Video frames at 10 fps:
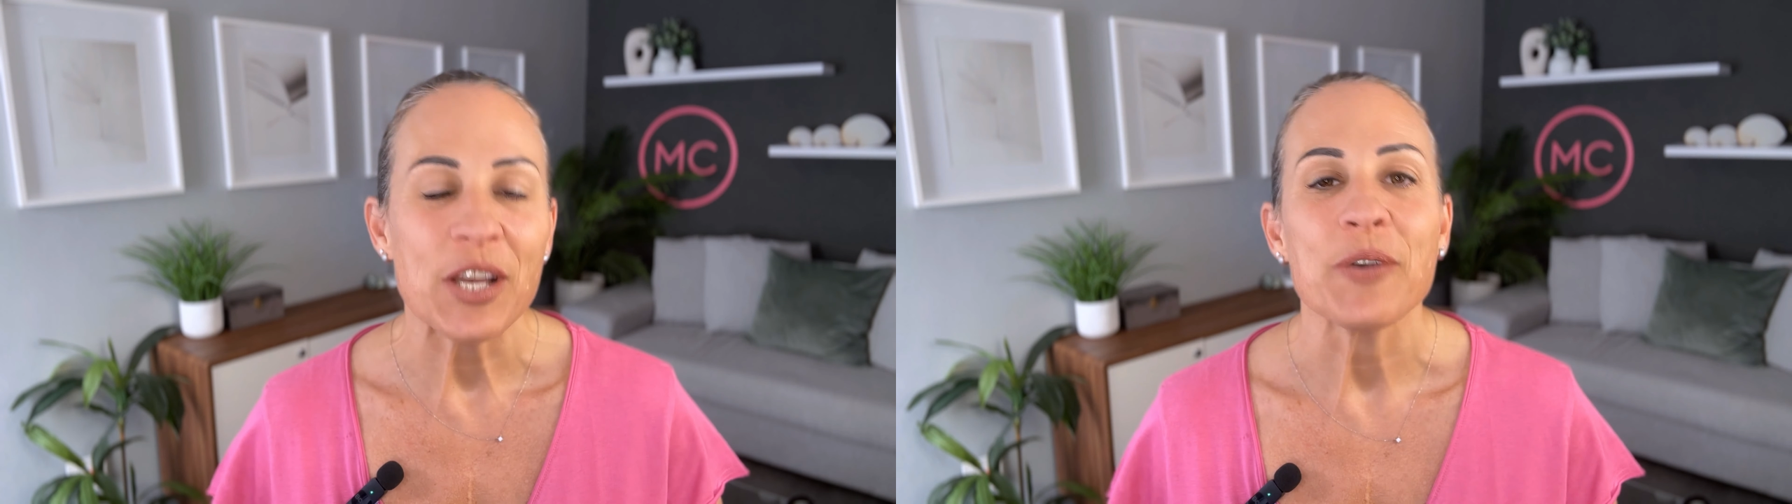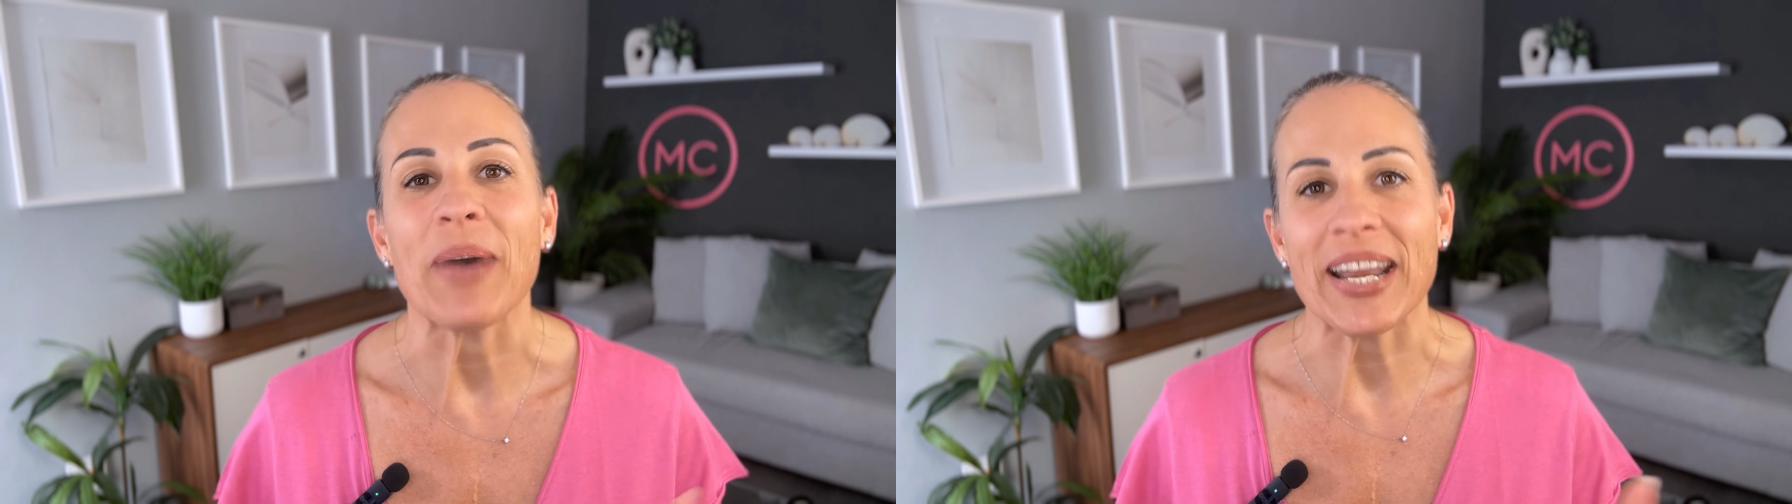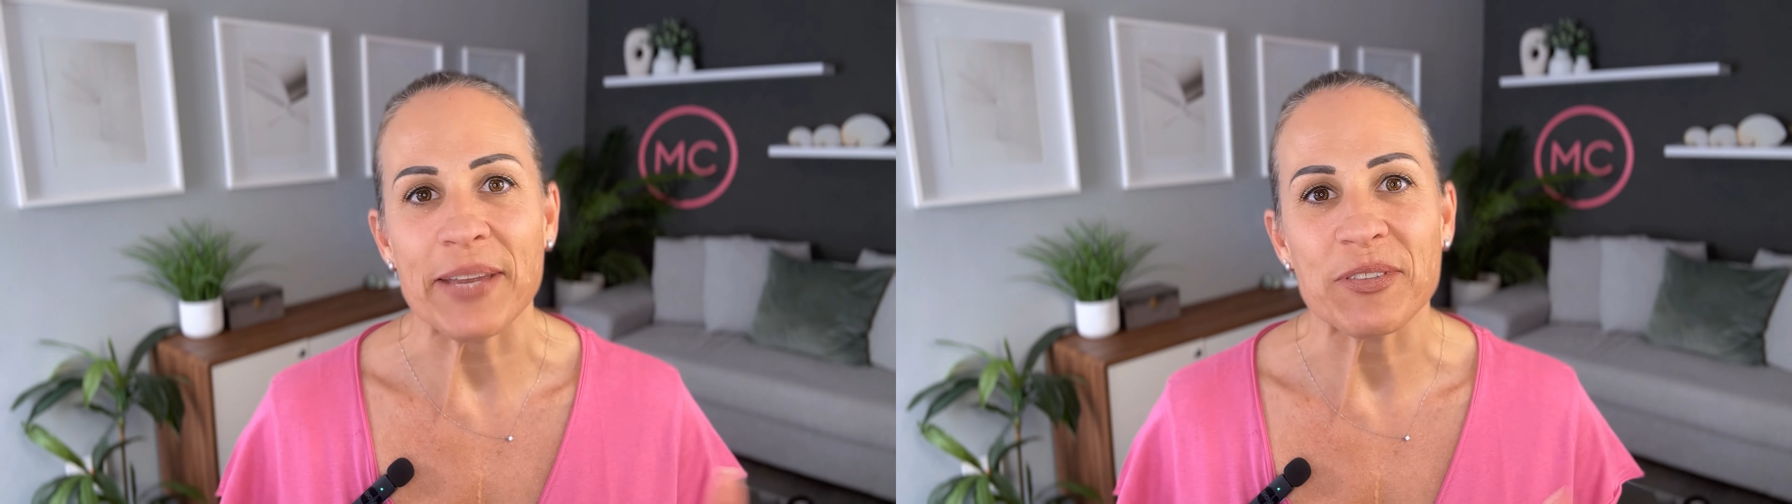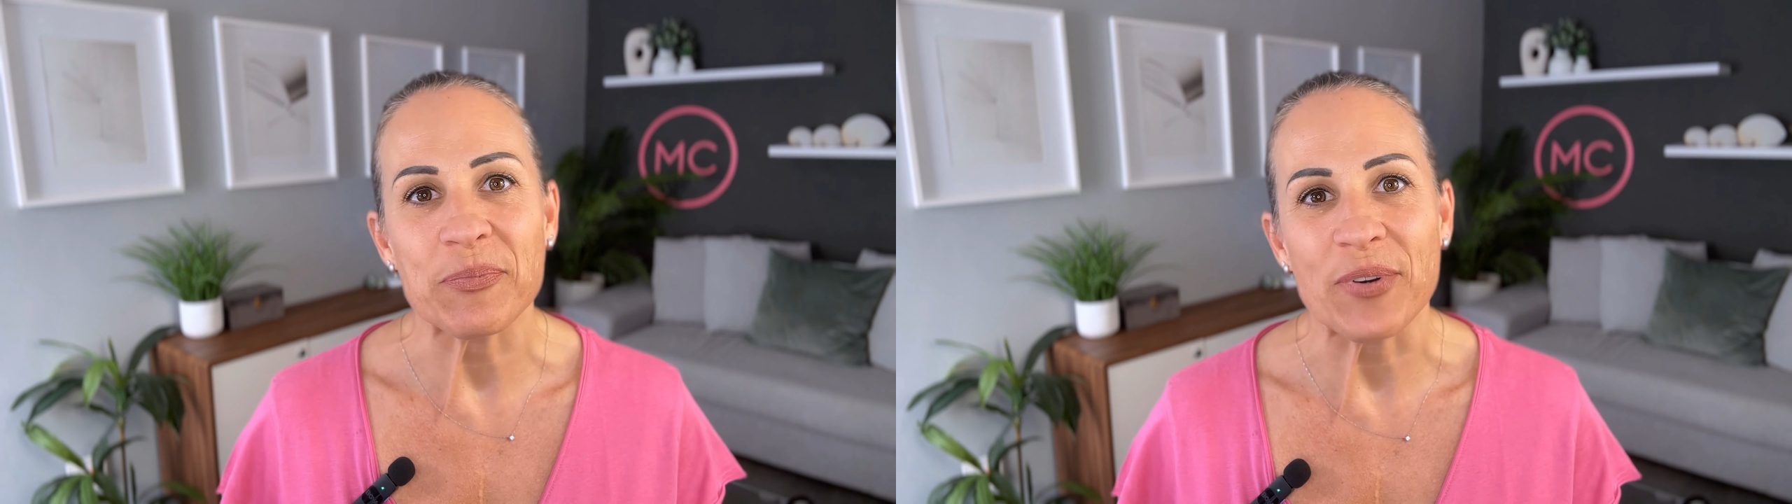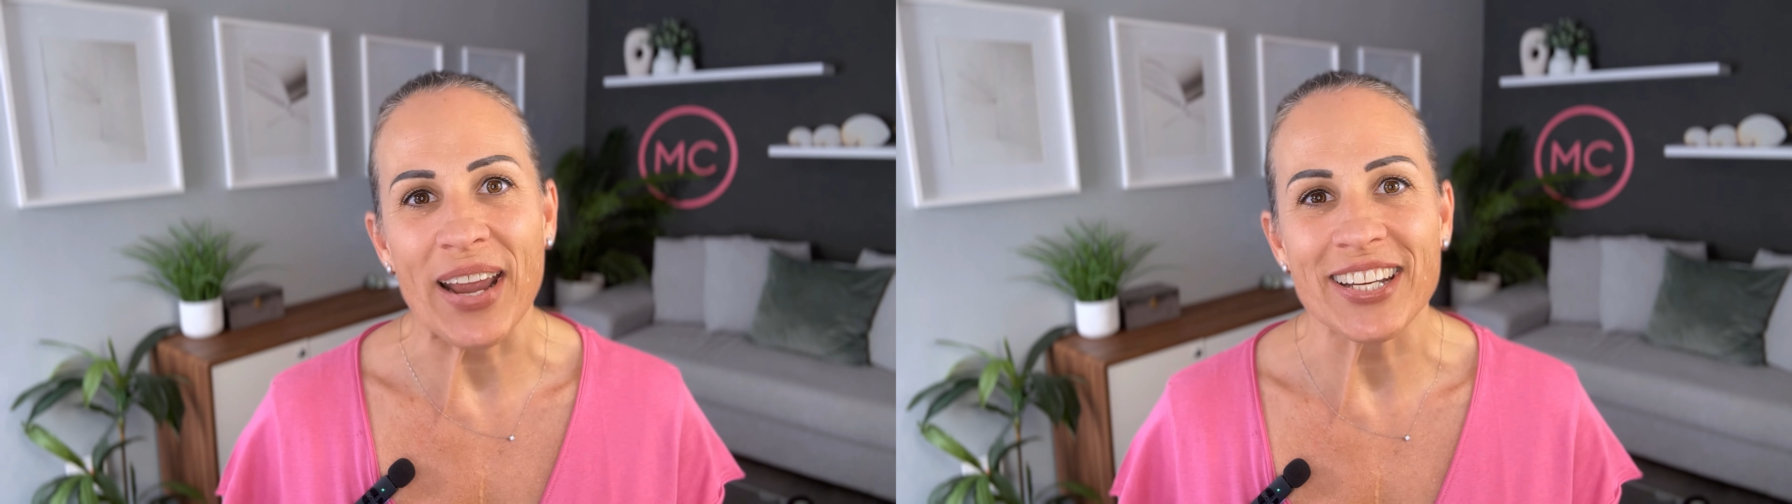My name's
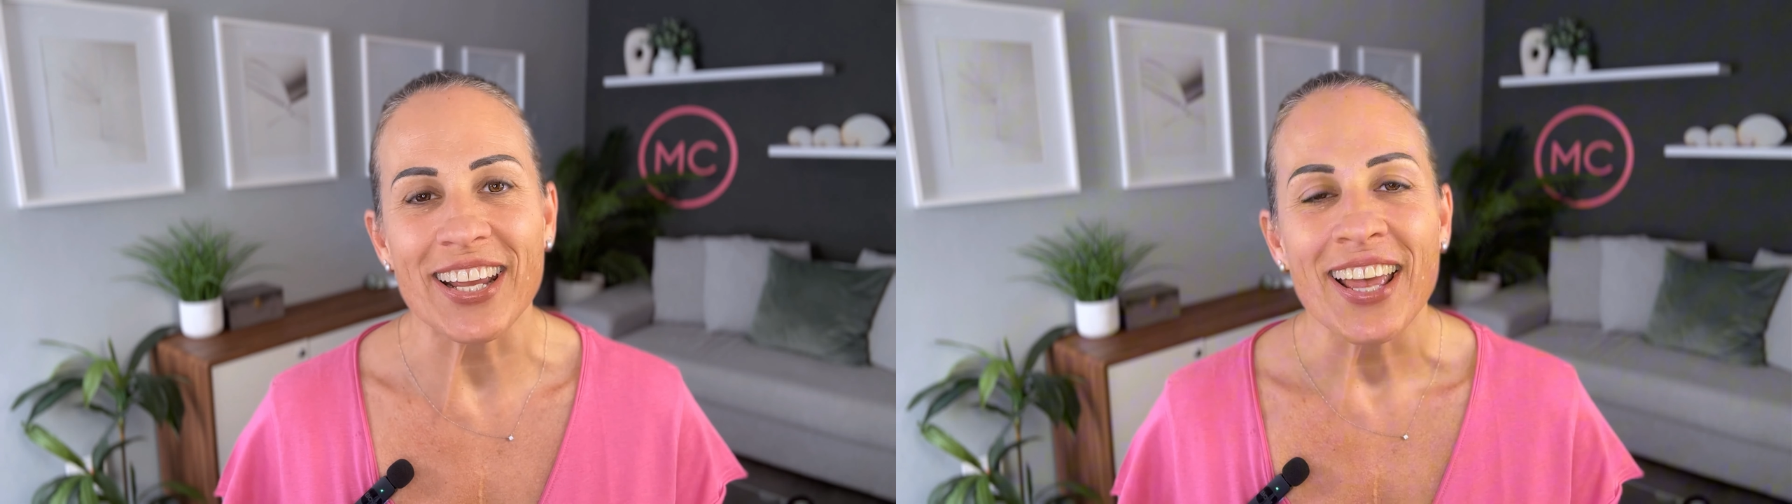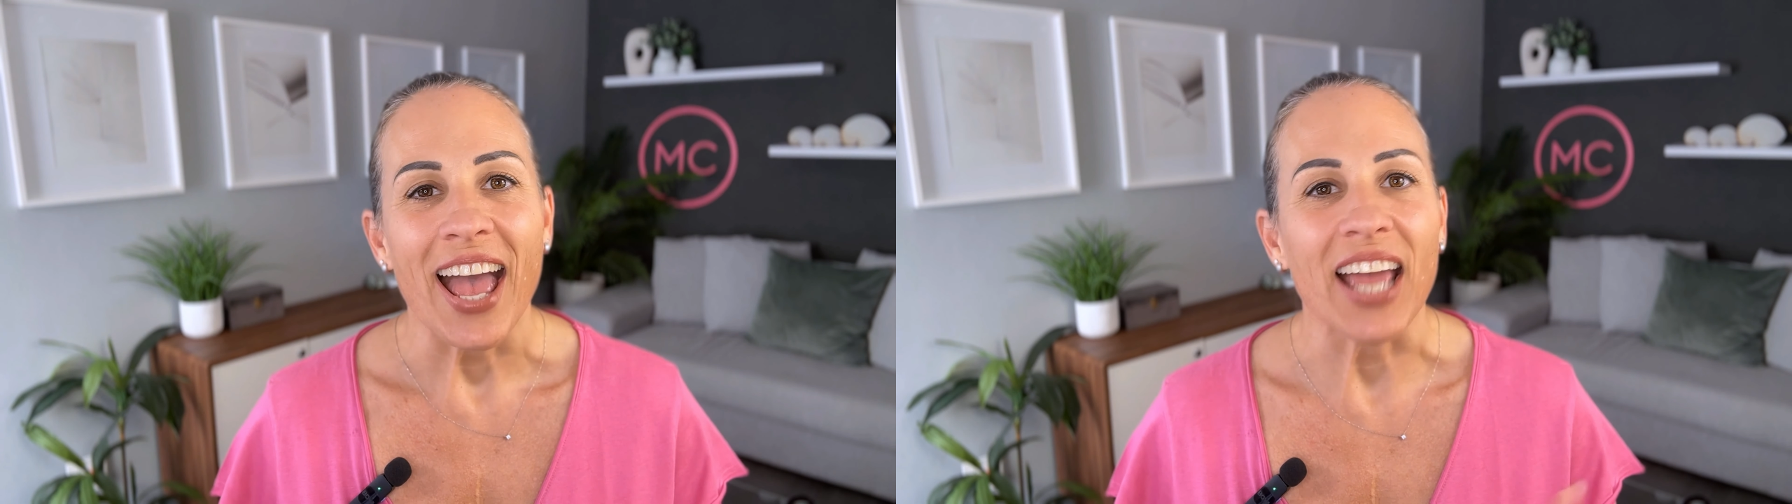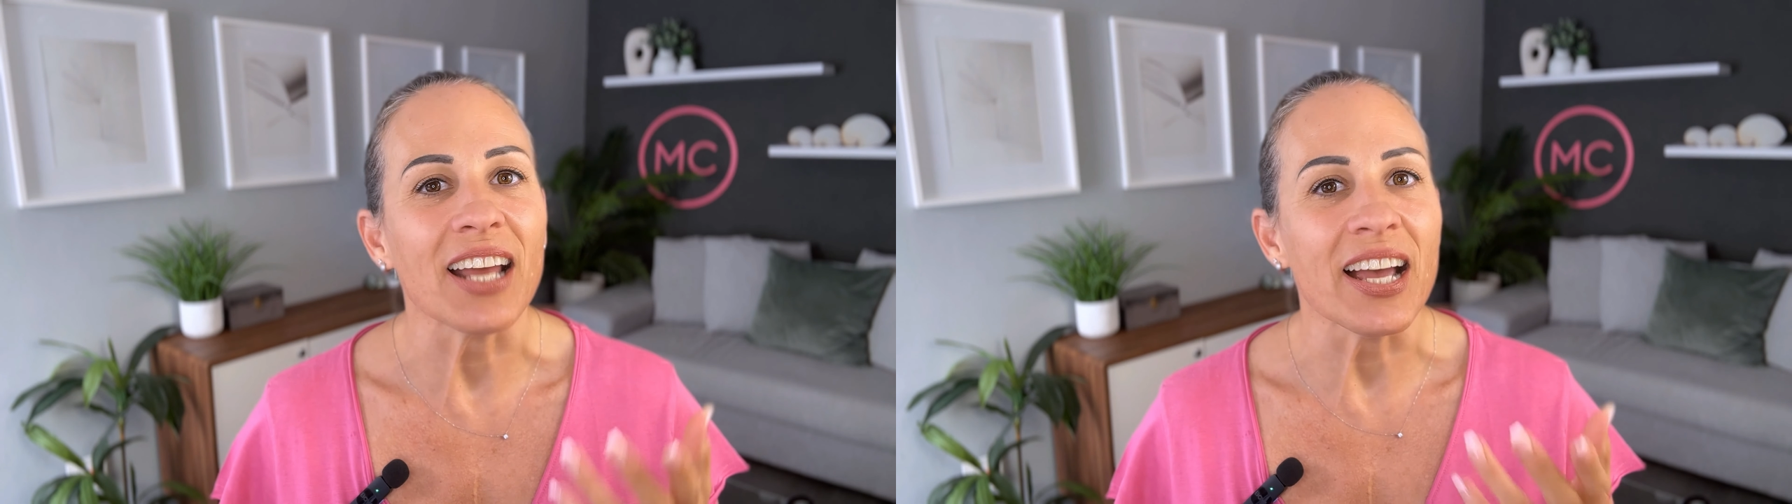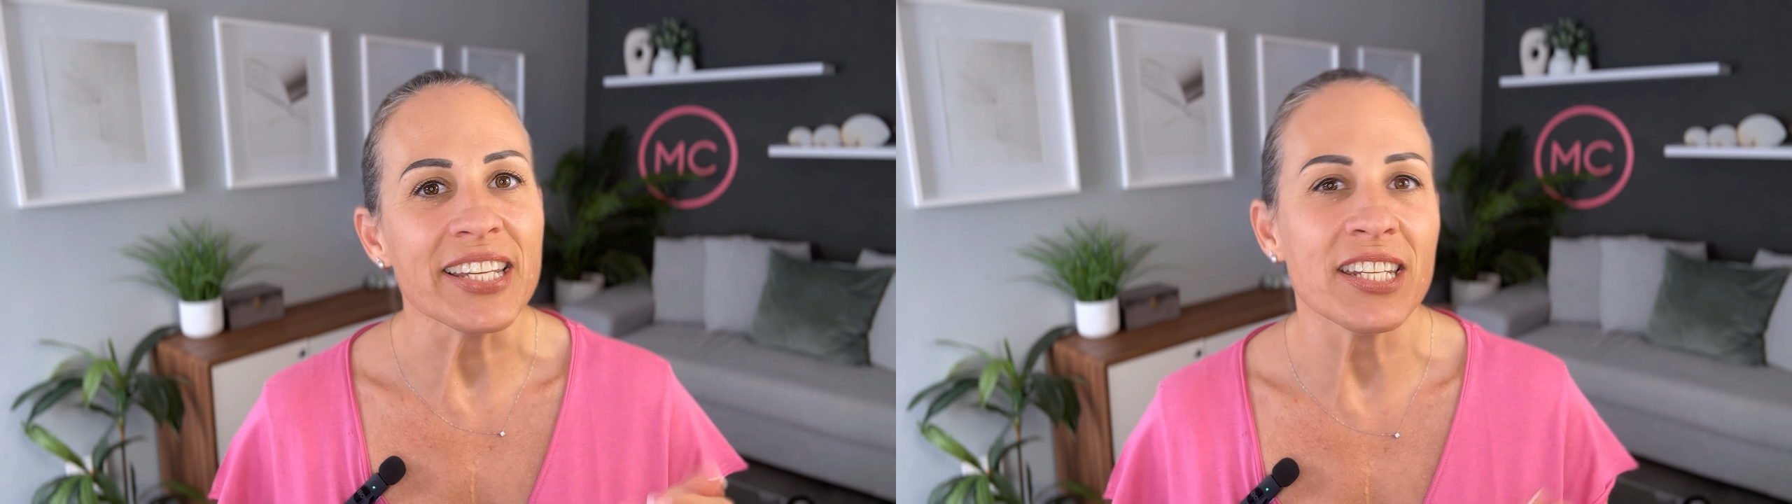Miranda, and I